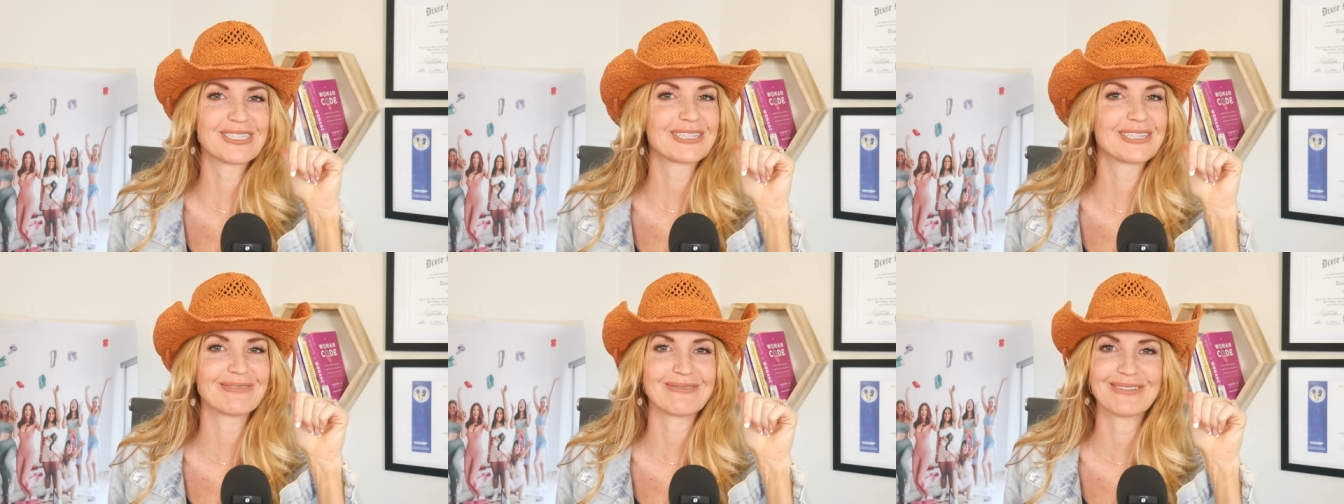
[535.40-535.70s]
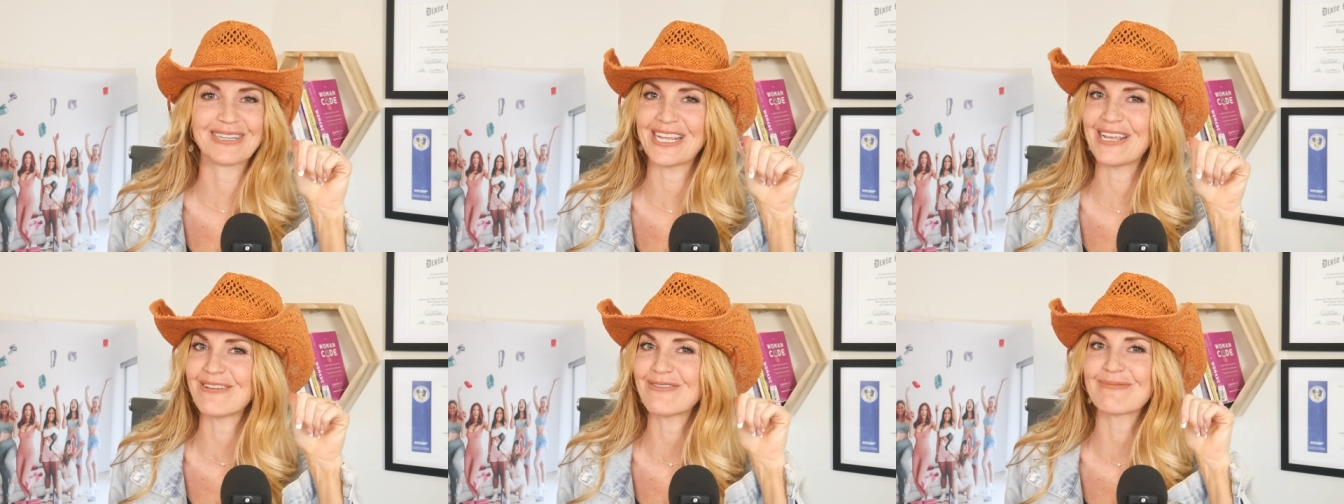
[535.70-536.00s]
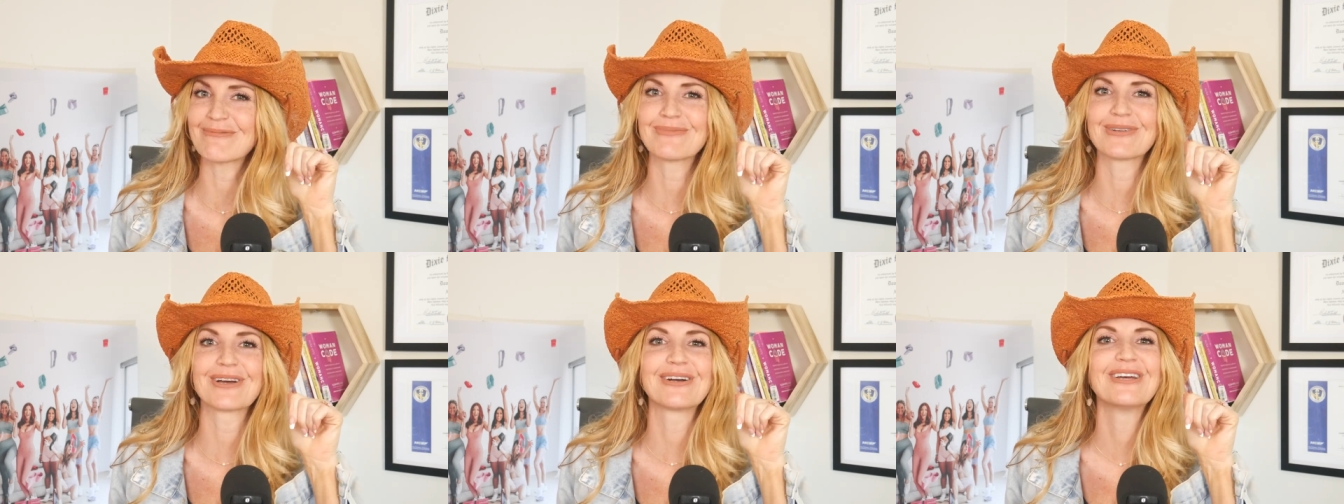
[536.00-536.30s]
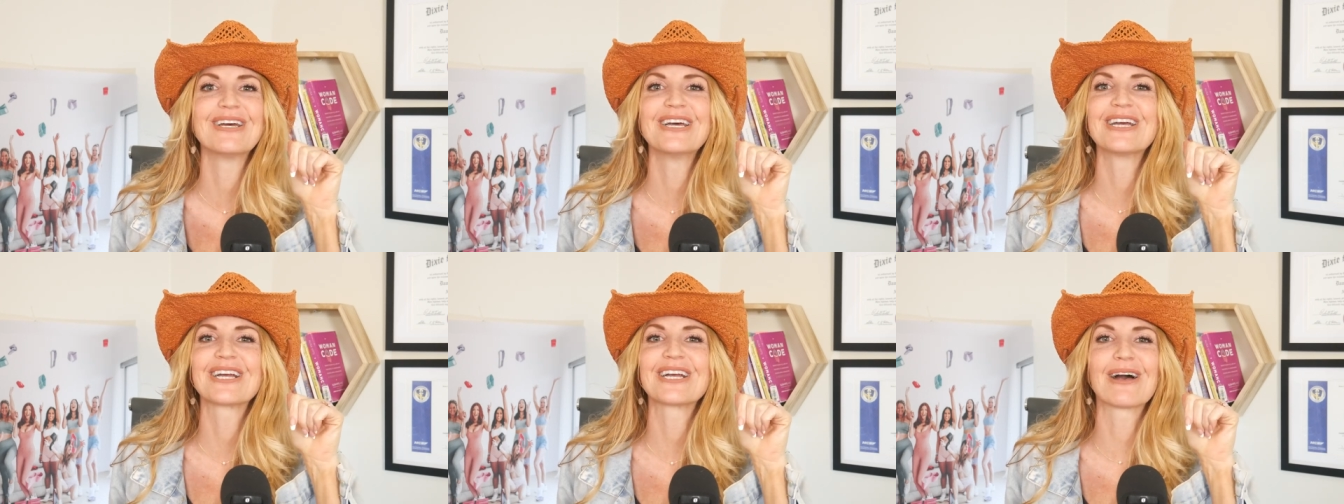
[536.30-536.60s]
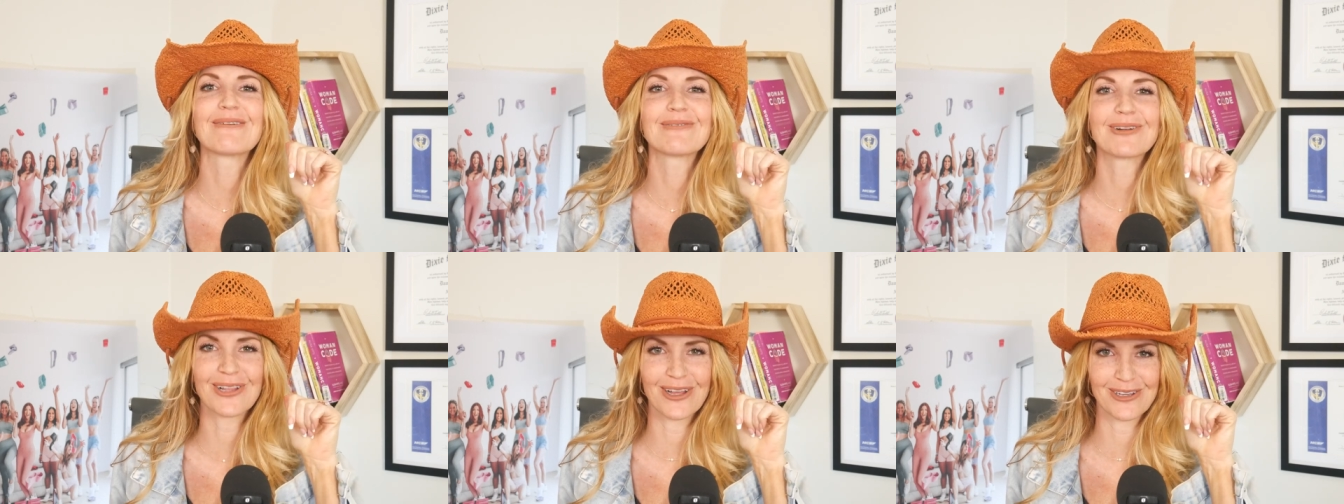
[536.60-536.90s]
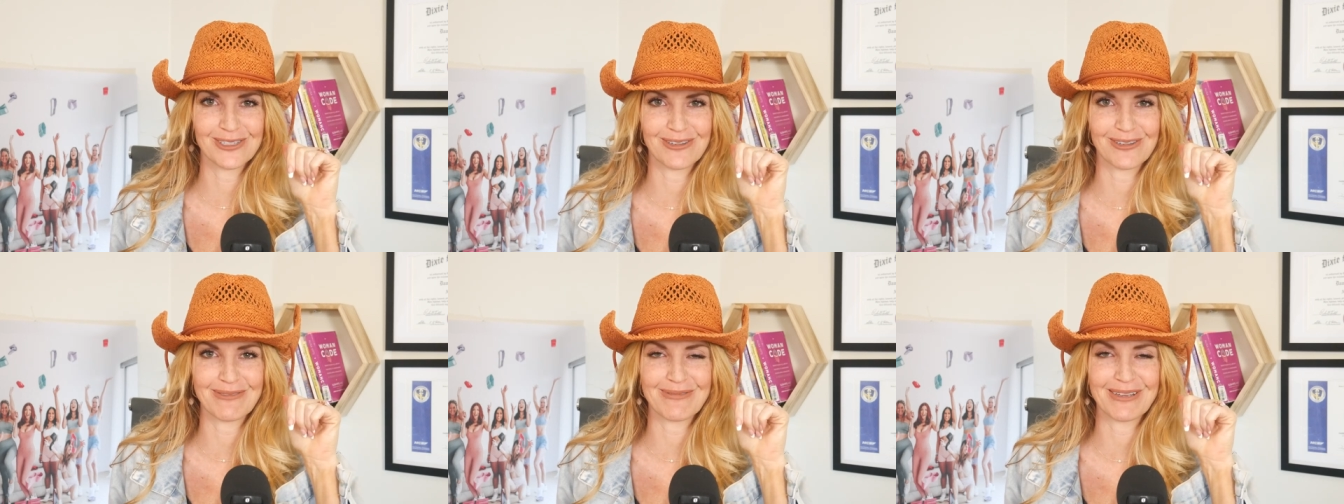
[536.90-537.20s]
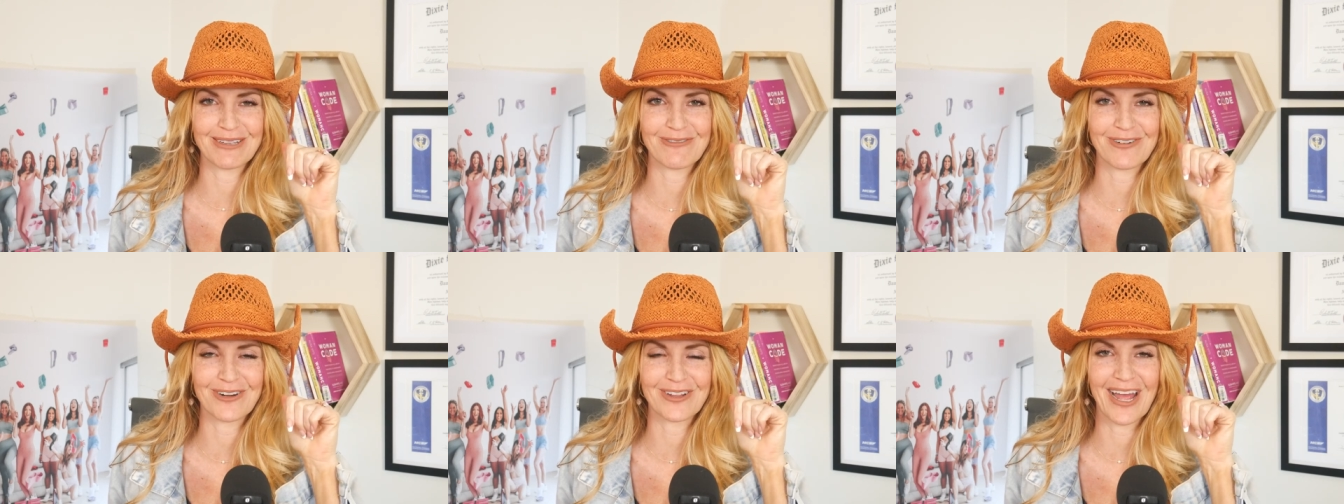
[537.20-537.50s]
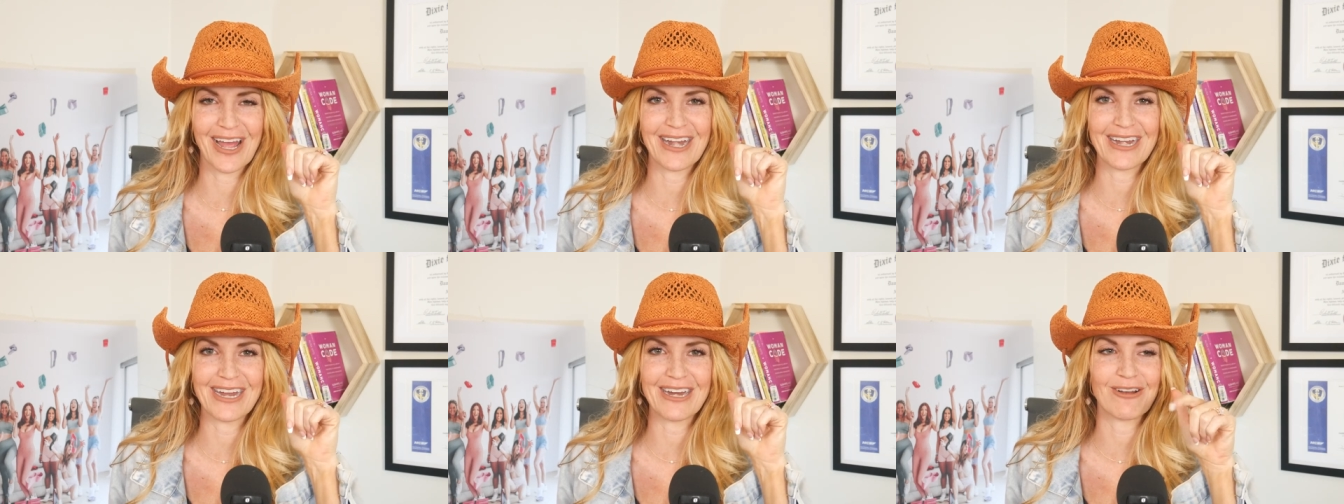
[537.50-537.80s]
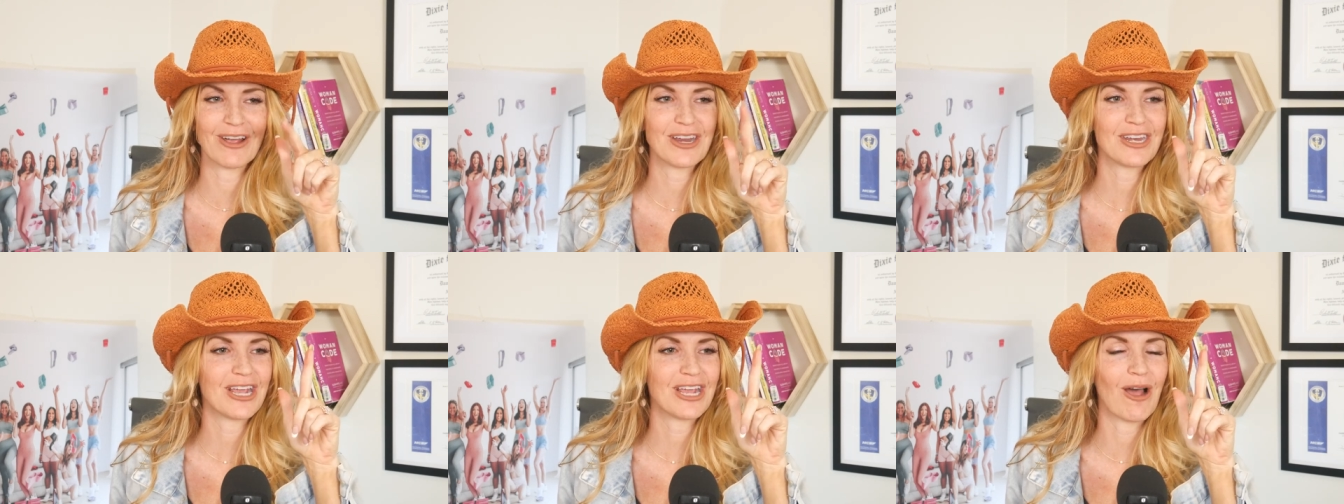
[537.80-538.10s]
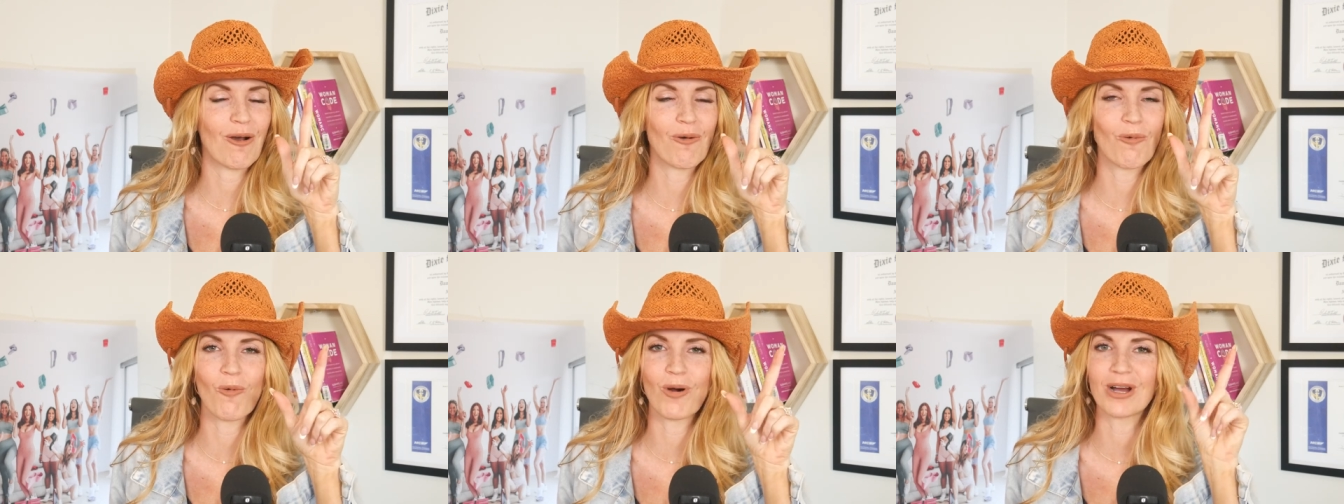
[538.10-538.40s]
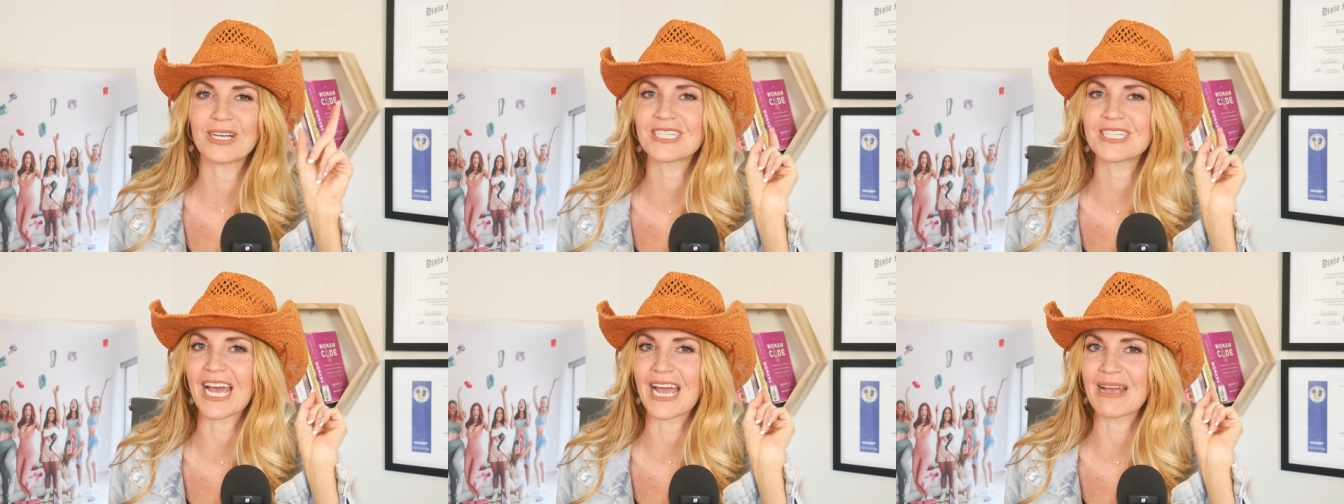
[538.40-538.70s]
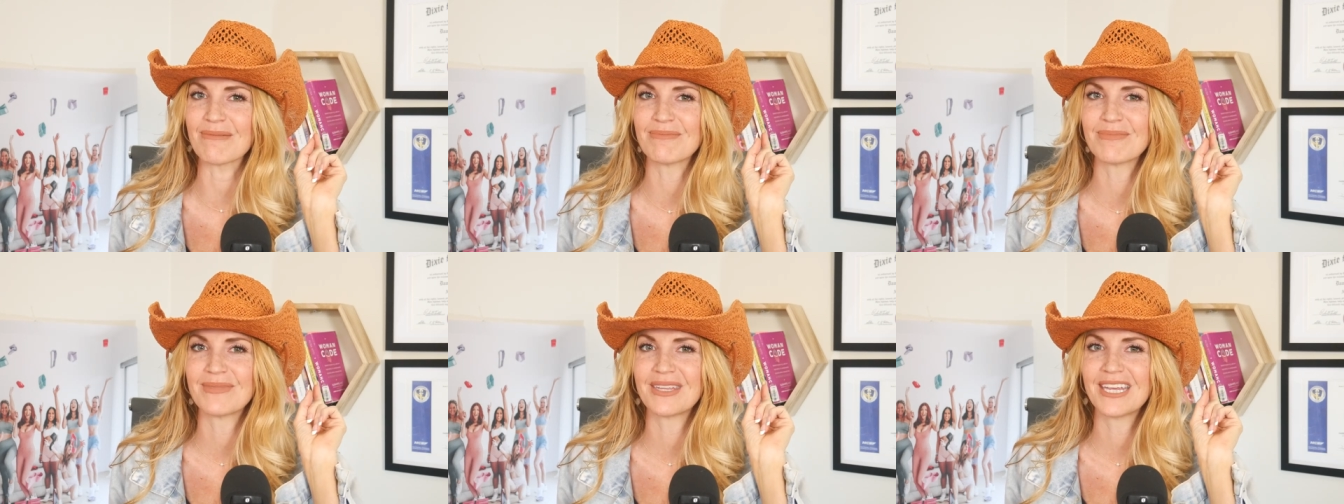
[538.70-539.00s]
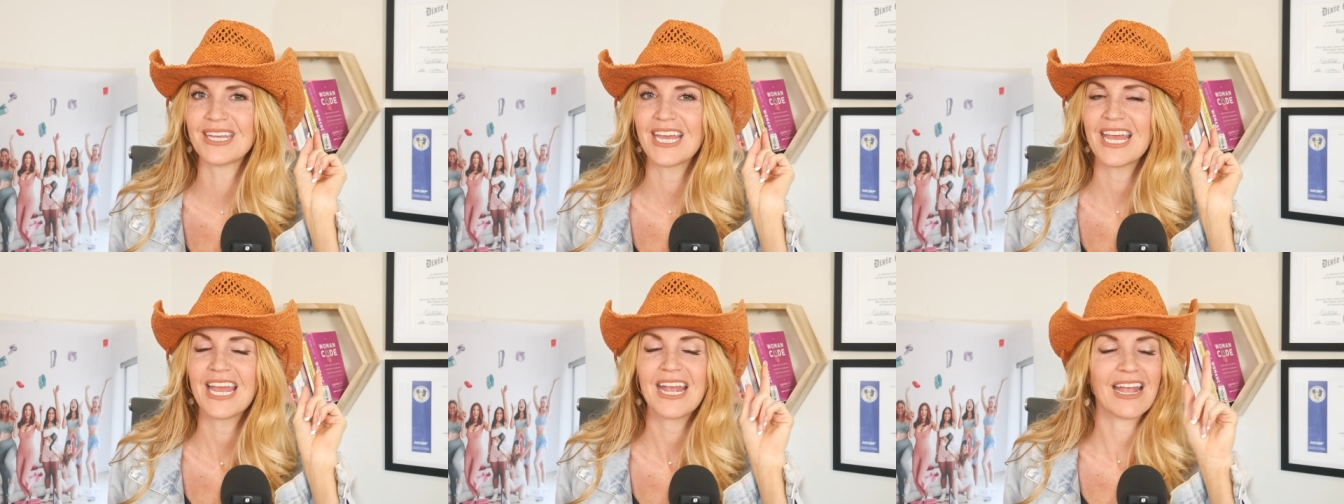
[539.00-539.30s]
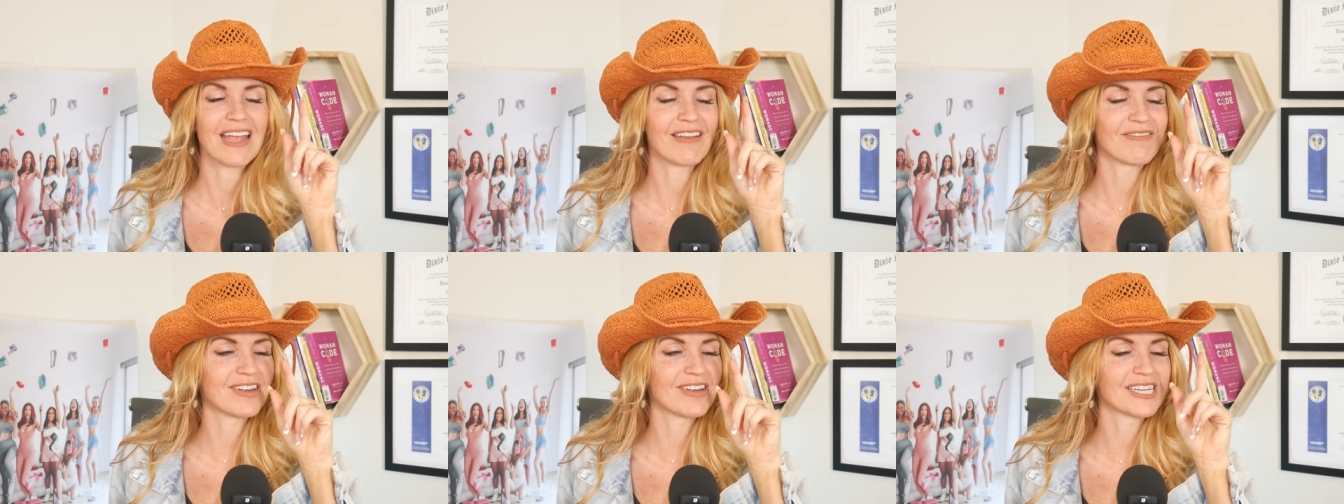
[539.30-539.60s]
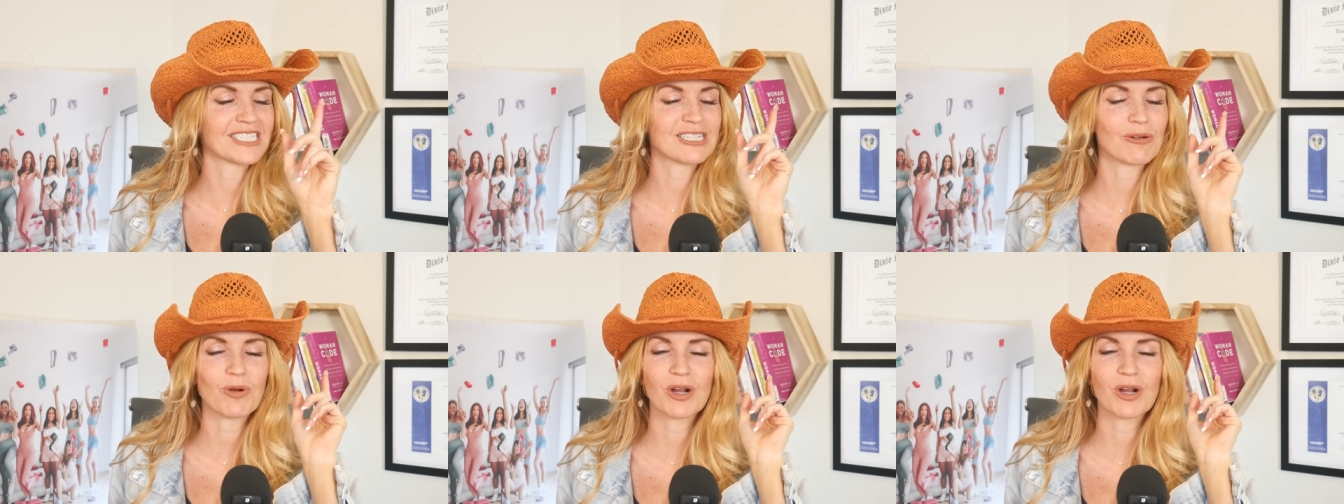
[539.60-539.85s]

to even put, come close with me for that needle. And you got one time. If it doesn't